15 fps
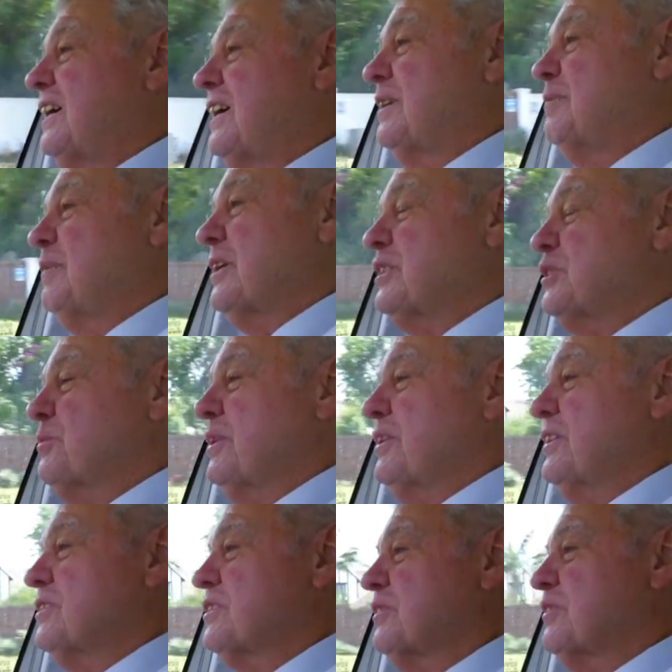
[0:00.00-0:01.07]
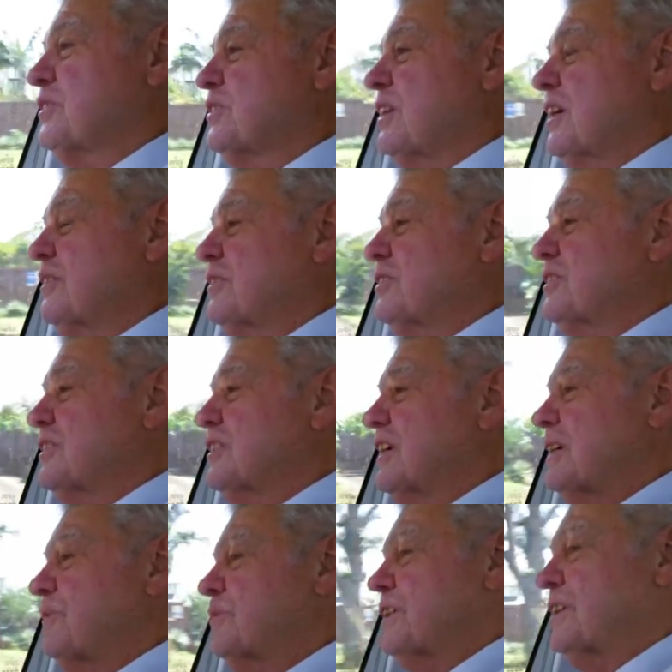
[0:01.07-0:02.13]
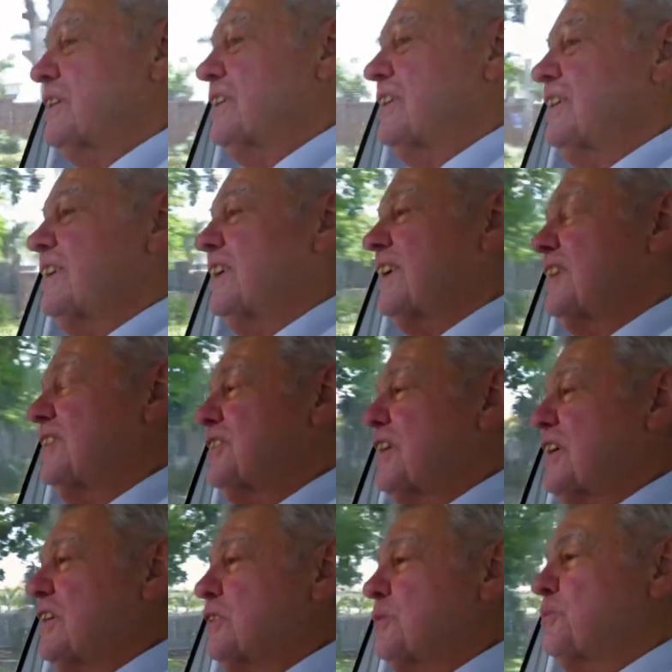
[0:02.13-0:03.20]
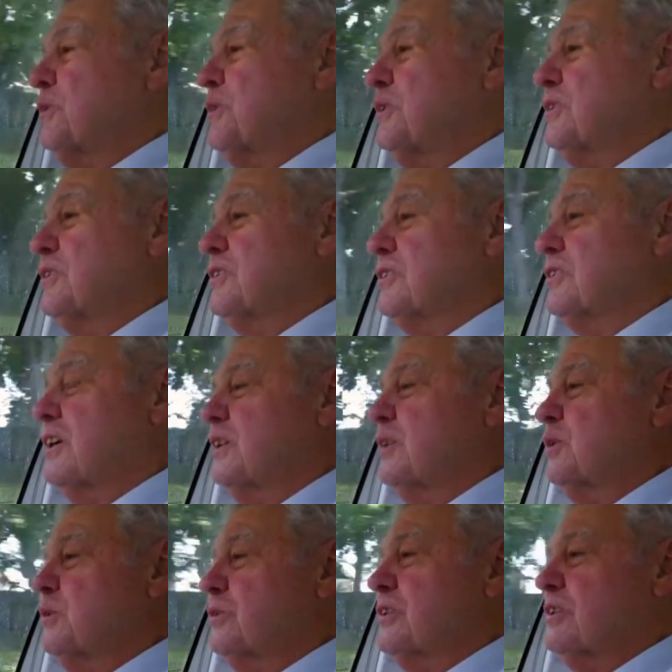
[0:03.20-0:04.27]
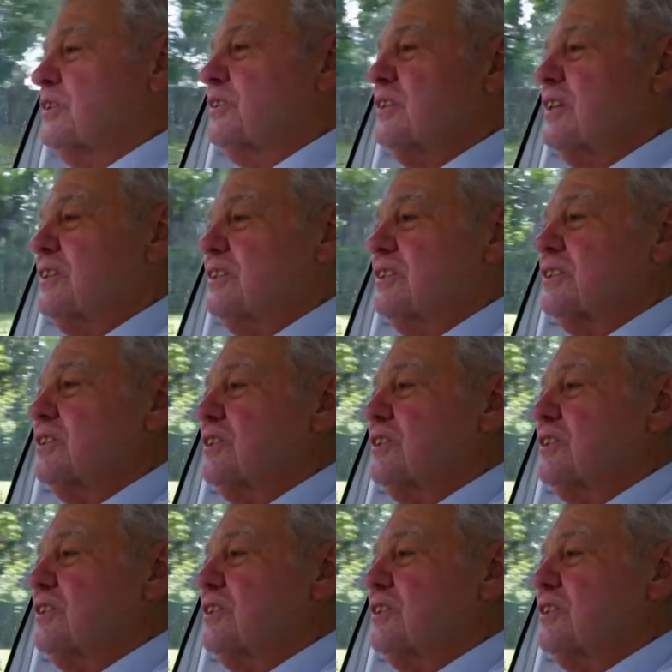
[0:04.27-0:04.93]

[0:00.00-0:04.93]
Uh, my experience of the drivers in Cape Town and Johannesburg is that they're also just as